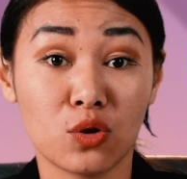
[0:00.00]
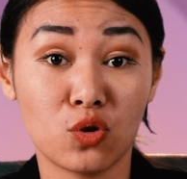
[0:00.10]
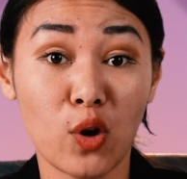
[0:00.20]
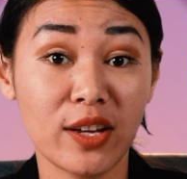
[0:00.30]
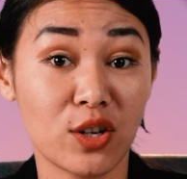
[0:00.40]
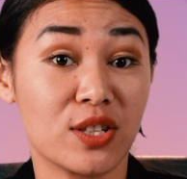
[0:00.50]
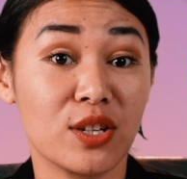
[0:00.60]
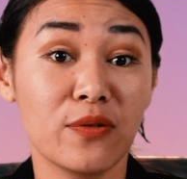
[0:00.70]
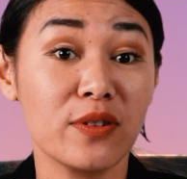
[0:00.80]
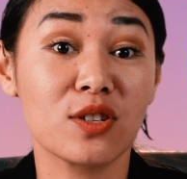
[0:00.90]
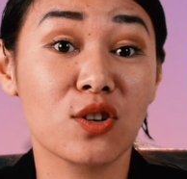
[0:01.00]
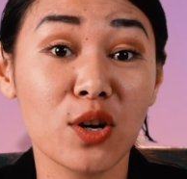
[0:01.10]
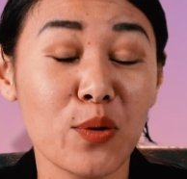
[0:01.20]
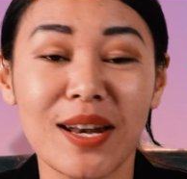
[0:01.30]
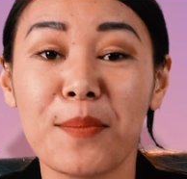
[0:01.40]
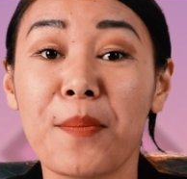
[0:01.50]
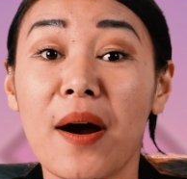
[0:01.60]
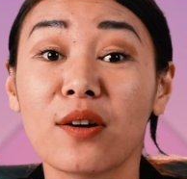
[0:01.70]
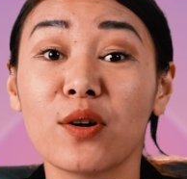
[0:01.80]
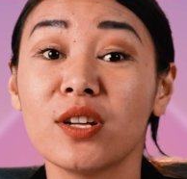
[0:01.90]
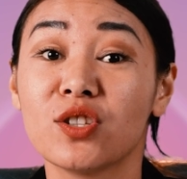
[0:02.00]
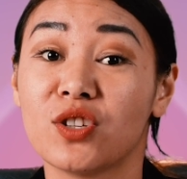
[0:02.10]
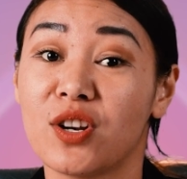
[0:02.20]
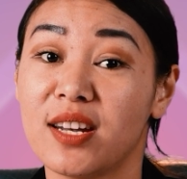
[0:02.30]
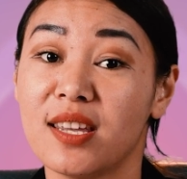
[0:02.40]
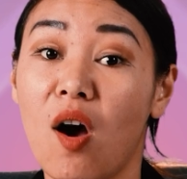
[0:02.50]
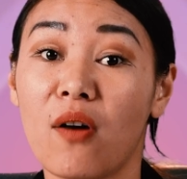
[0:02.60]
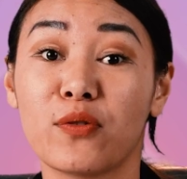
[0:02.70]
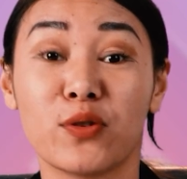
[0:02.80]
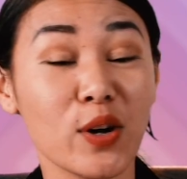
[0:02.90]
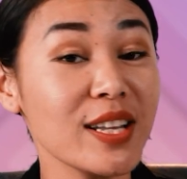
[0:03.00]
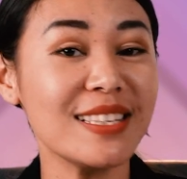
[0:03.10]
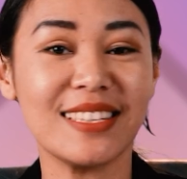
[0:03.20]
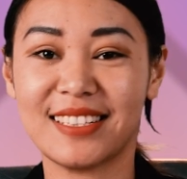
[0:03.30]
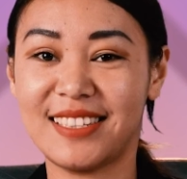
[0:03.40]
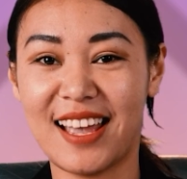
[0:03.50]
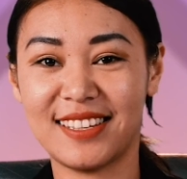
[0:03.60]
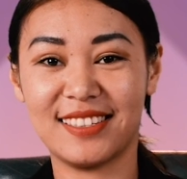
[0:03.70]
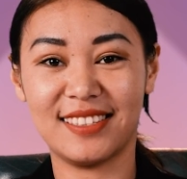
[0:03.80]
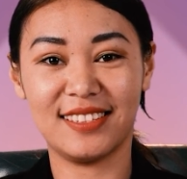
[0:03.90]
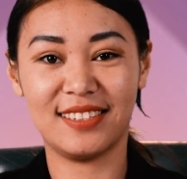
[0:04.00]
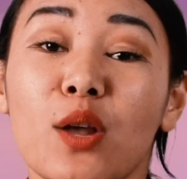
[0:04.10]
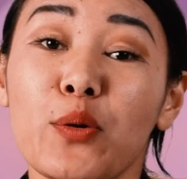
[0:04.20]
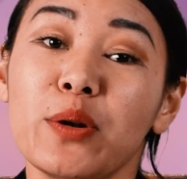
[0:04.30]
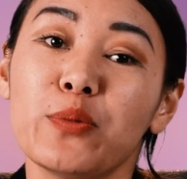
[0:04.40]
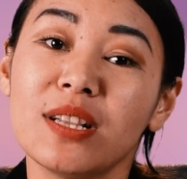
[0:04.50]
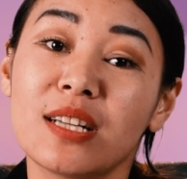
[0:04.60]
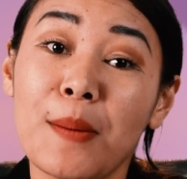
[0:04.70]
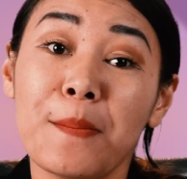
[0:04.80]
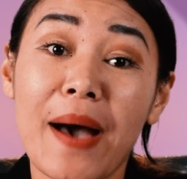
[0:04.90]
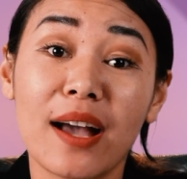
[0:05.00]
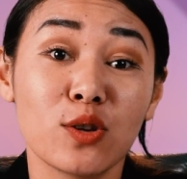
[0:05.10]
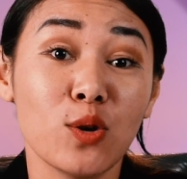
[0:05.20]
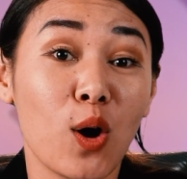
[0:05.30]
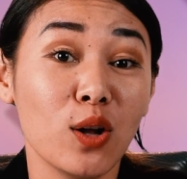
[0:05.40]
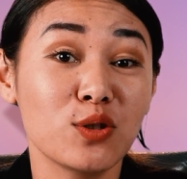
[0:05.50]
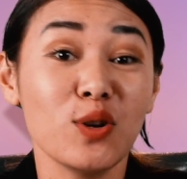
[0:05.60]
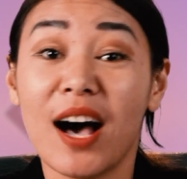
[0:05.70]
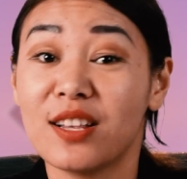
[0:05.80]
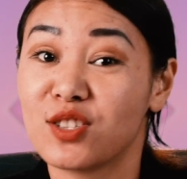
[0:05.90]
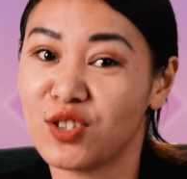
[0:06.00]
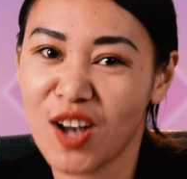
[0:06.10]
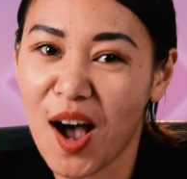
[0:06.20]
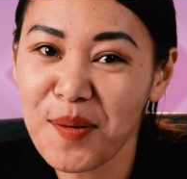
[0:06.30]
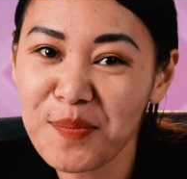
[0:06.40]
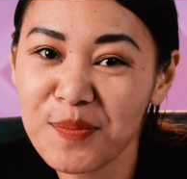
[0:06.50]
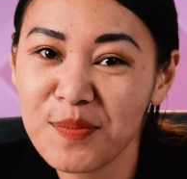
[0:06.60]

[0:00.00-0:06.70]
to join their service crew and embark on a journey of growth and success. Hello and welcome back you all to Hunt's Job.